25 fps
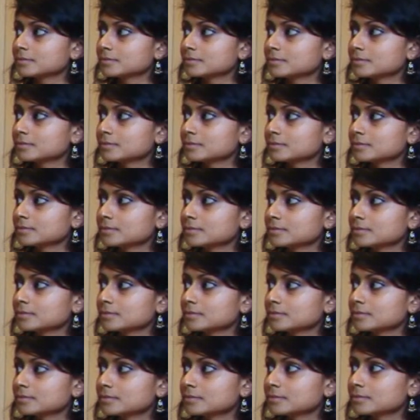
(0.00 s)

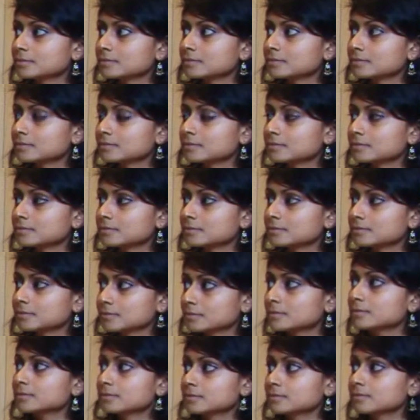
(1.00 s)

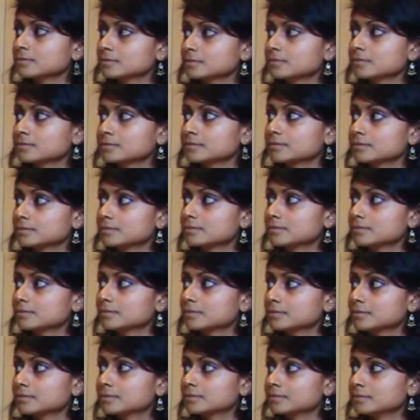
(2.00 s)

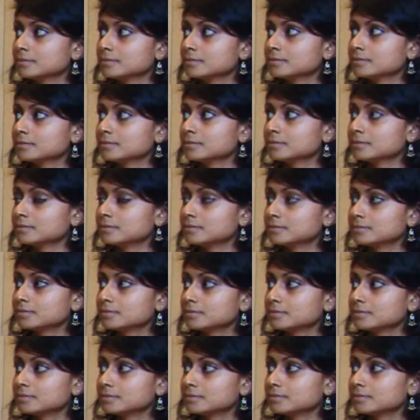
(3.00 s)
(not speaking)